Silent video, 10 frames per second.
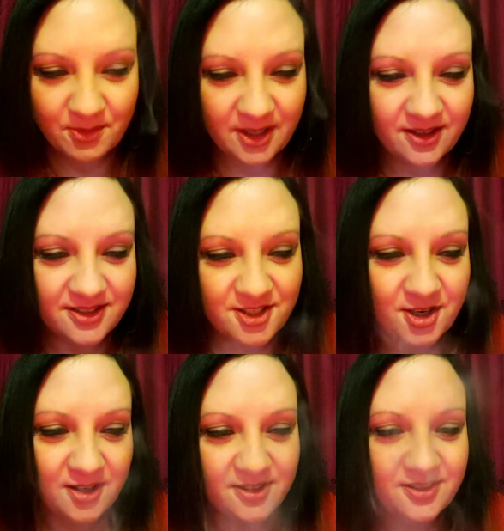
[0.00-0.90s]
hearing
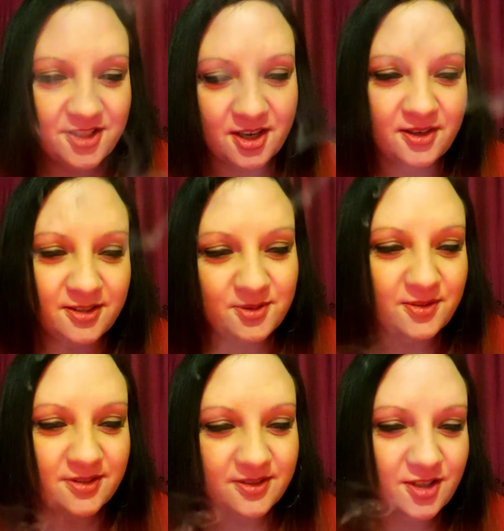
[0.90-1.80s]
turn
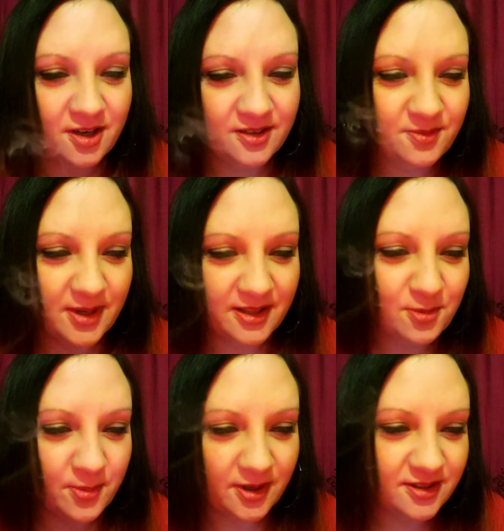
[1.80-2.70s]
by
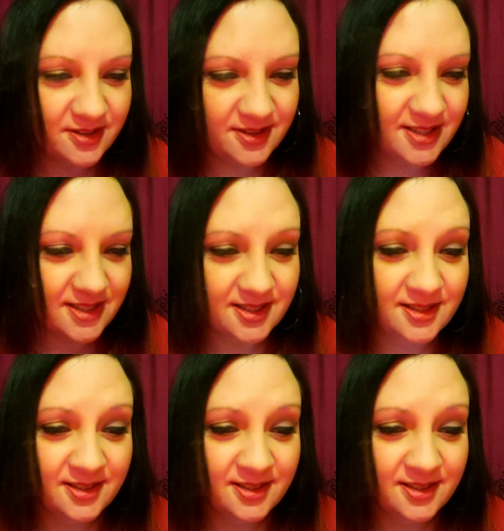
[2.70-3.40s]
the birds.